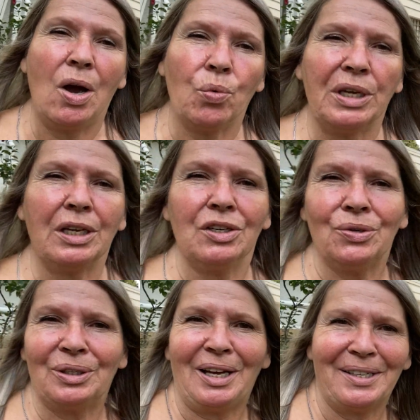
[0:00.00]
can
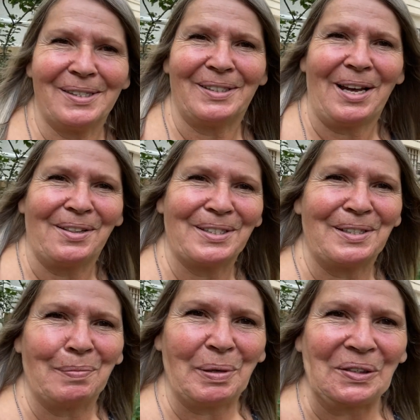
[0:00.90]
utilize the talents
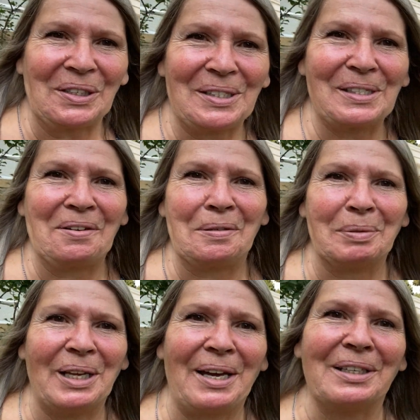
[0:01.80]
and abilities of a
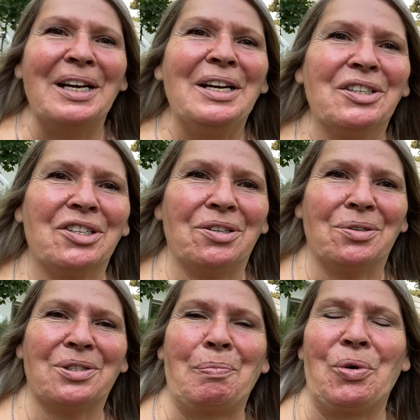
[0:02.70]
plant to
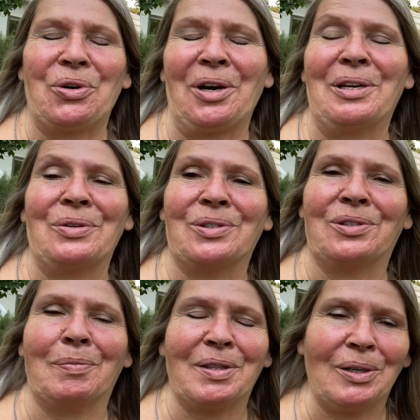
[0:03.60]
support our
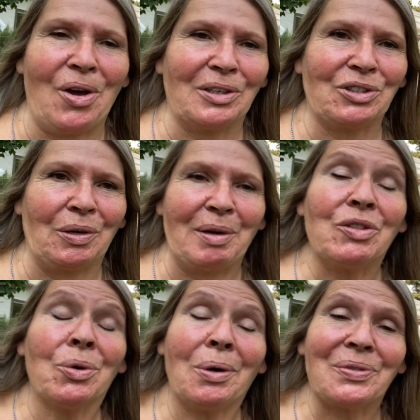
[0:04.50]
ecosystem in the long term and
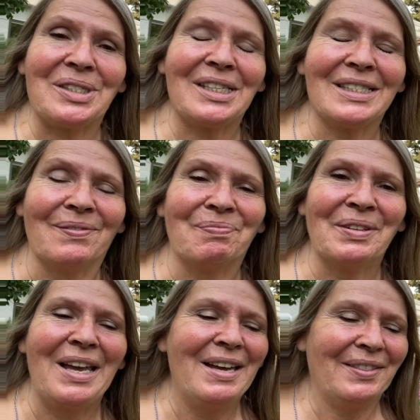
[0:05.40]
throughout the season.
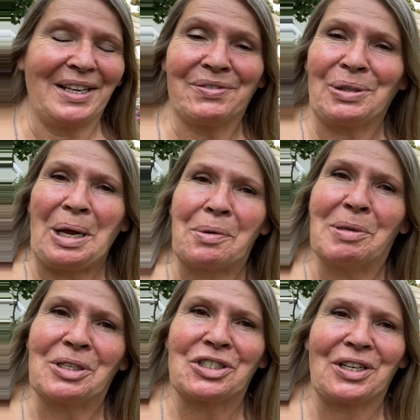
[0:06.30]
Thanks for allowing me
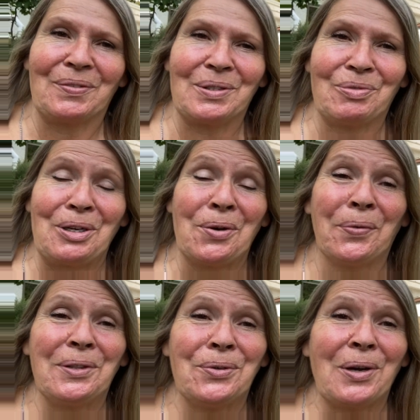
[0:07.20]
to share this video
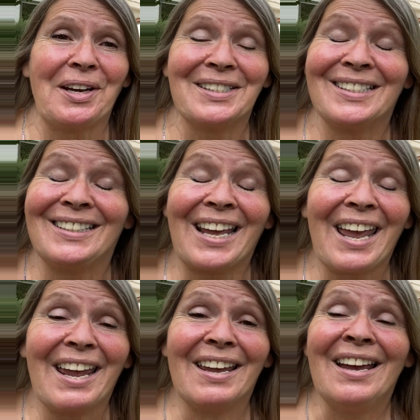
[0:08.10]
with you guys
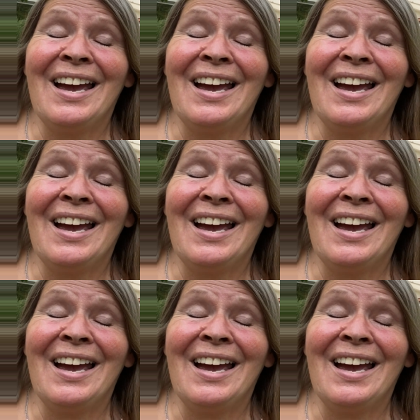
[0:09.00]
today.